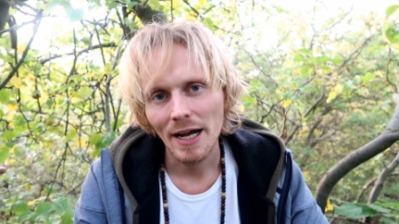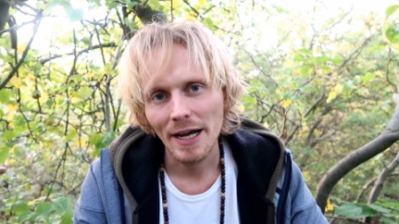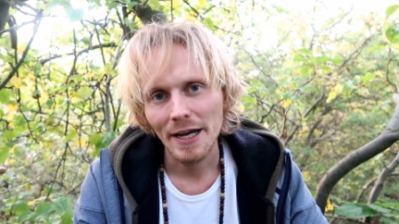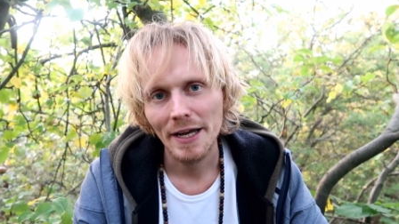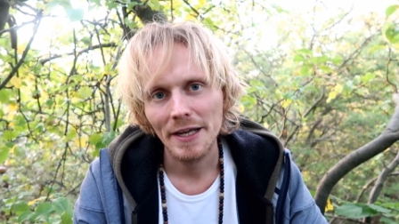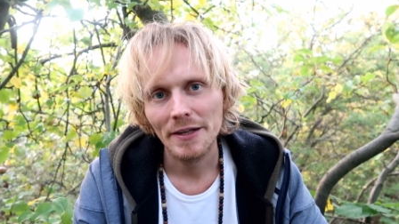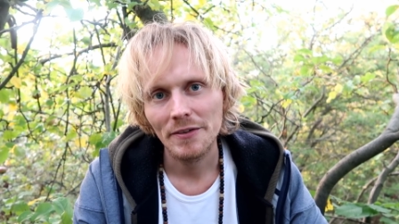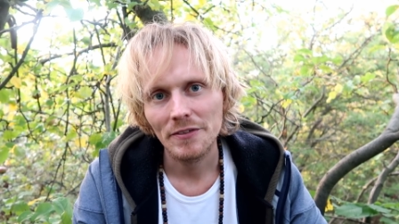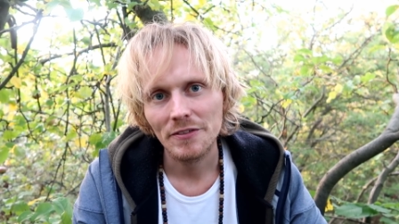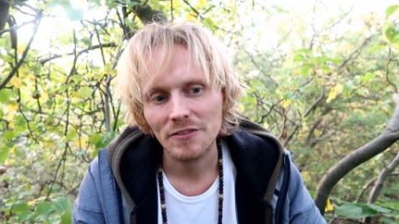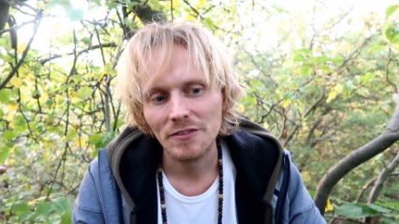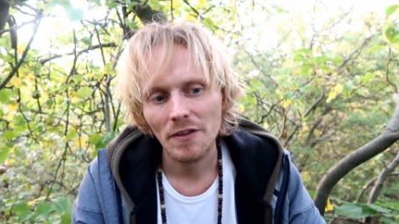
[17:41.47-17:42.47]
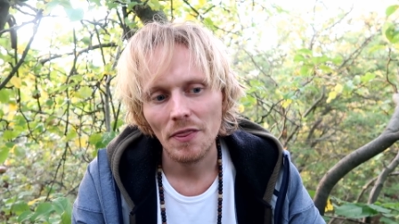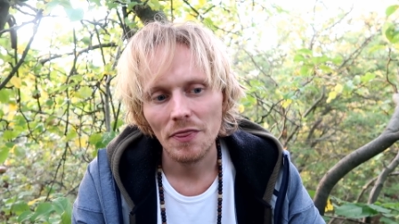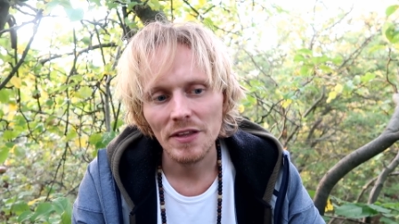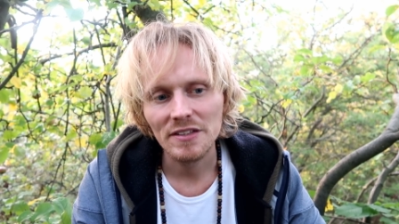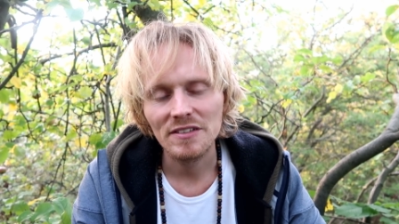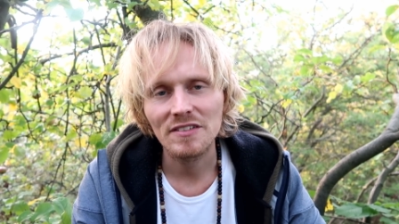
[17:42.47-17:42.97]
And
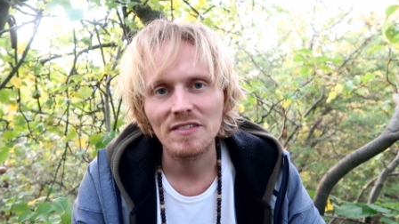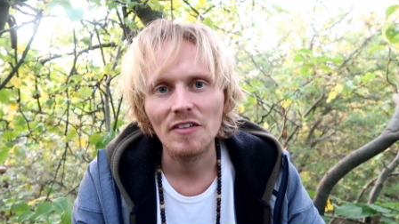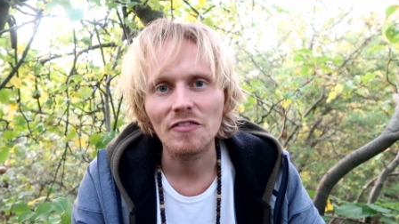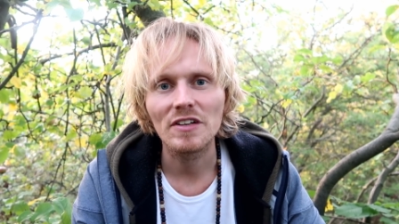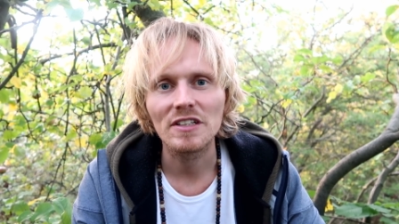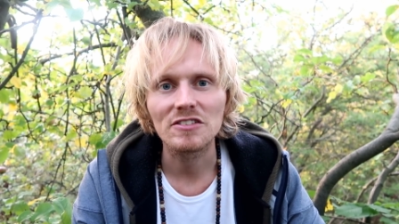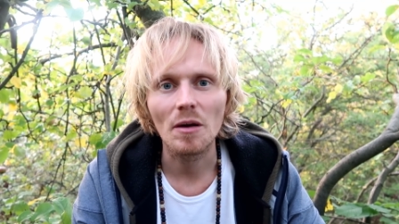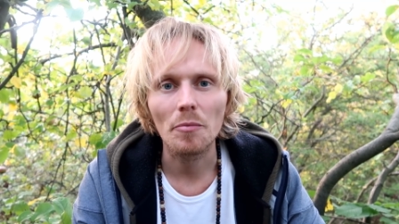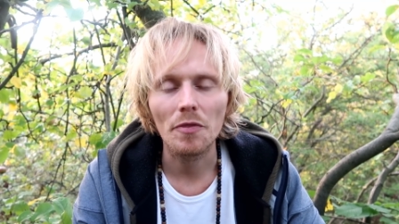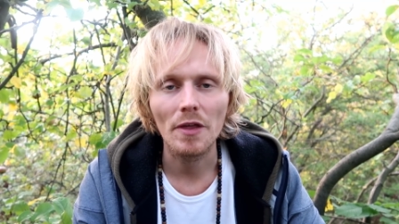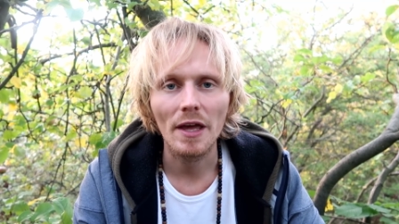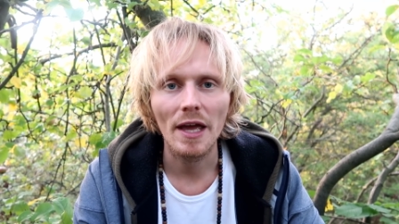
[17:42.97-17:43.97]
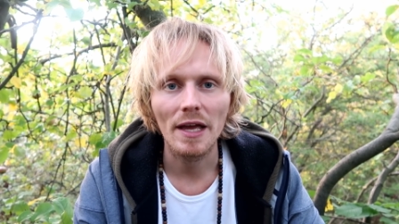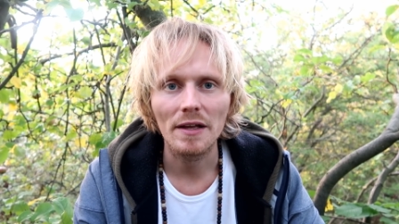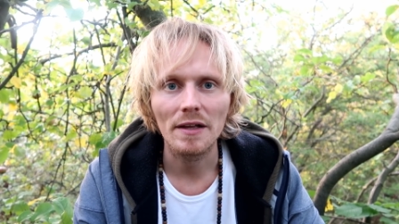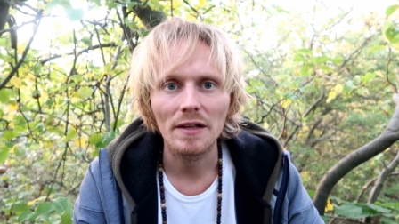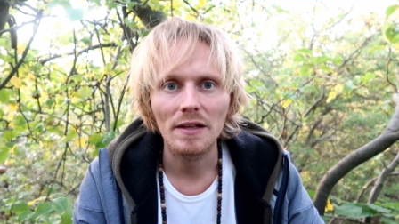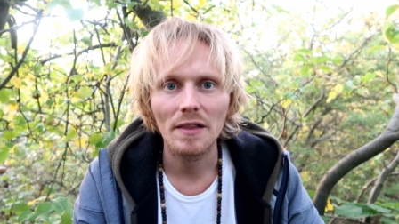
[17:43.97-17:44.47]
this is definitely
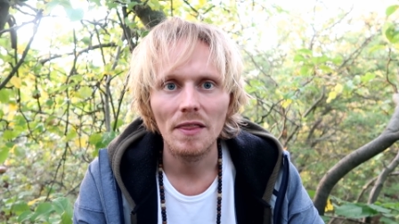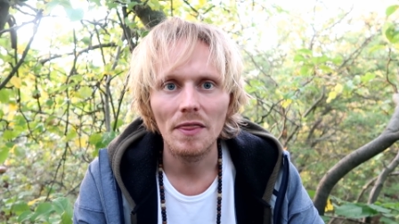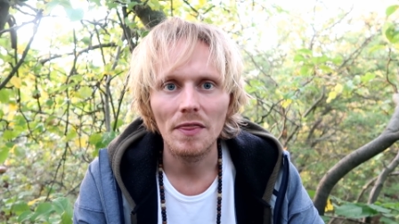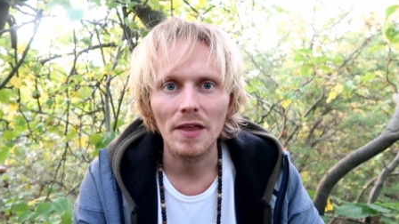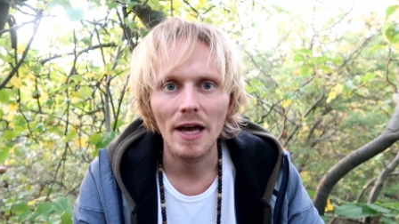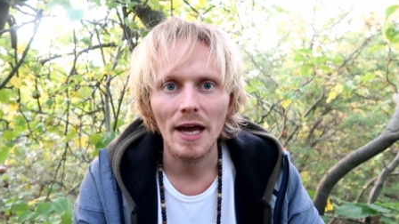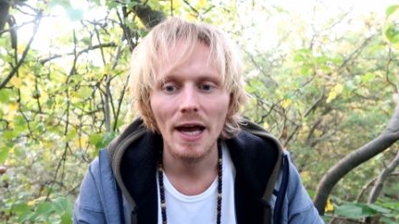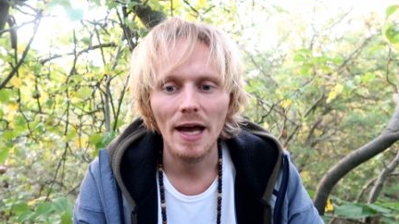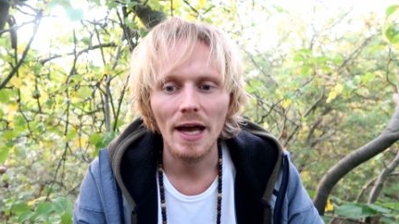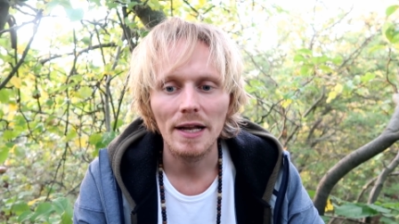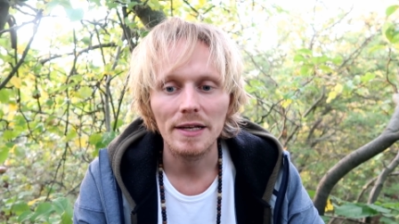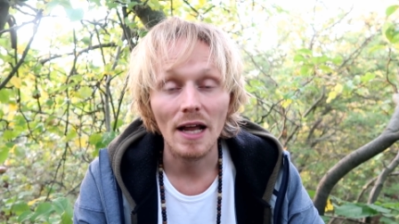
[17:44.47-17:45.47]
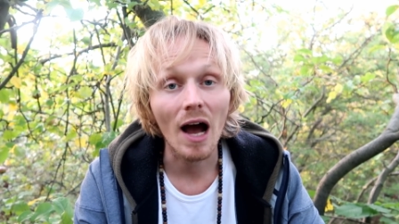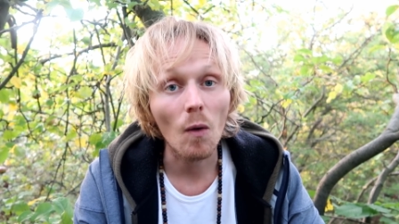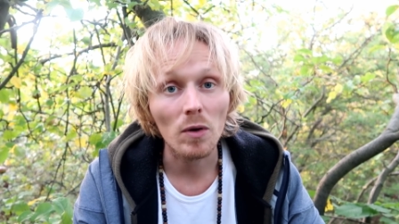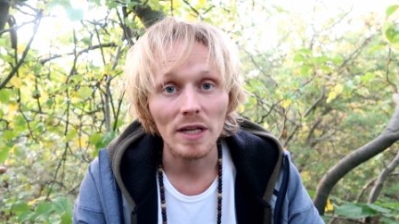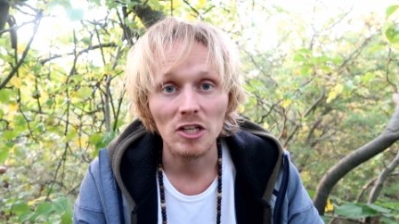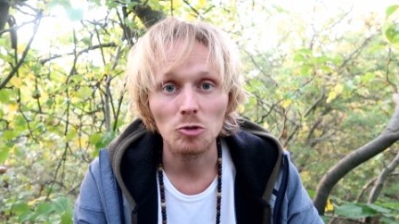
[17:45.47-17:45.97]
something that I
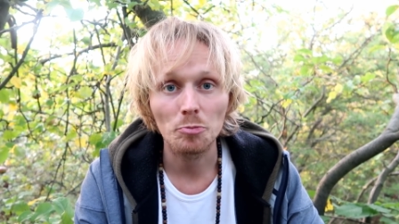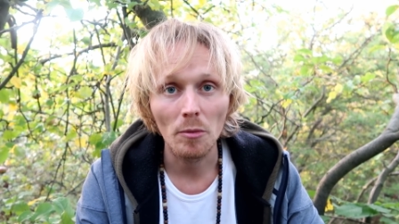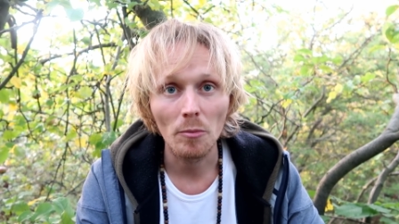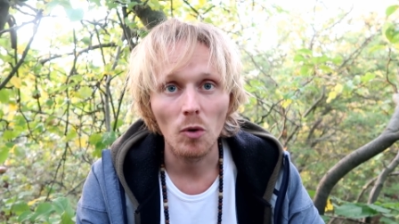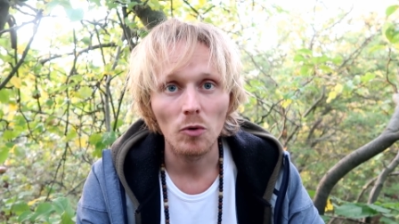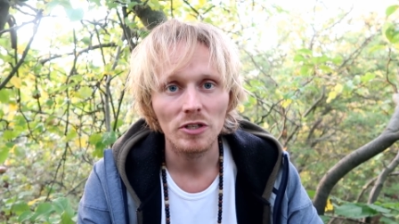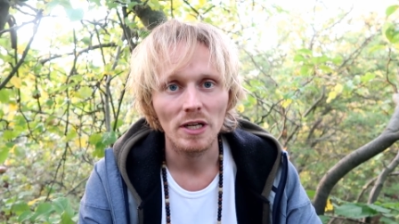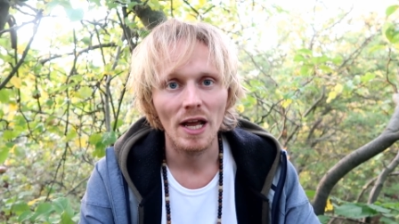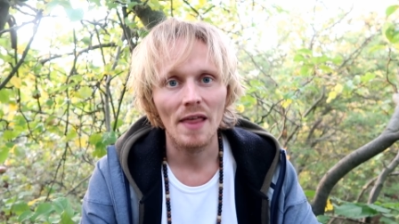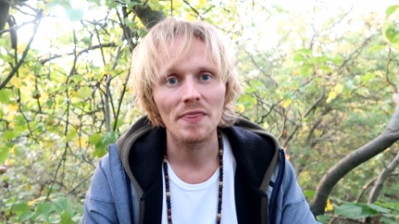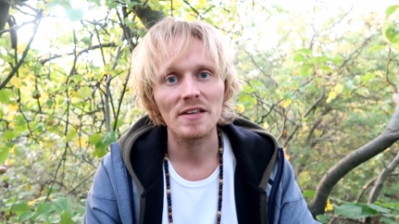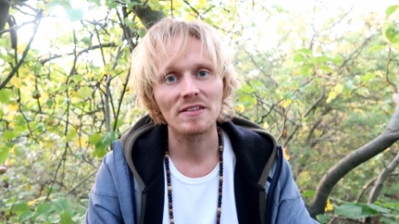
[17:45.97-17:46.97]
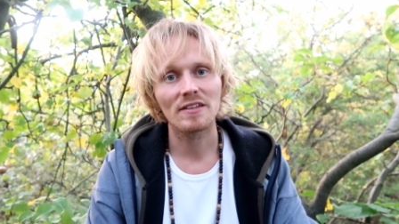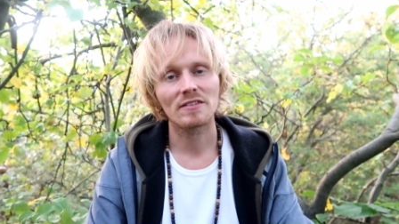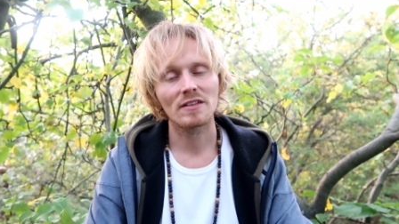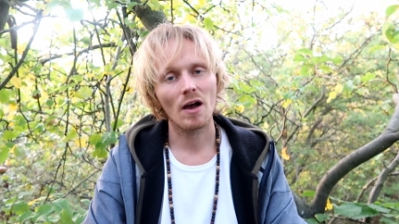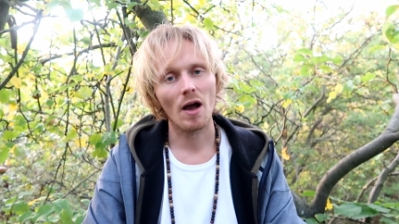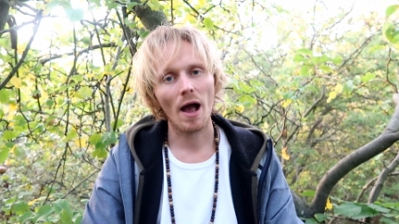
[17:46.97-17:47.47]
would like to promote here. And this is,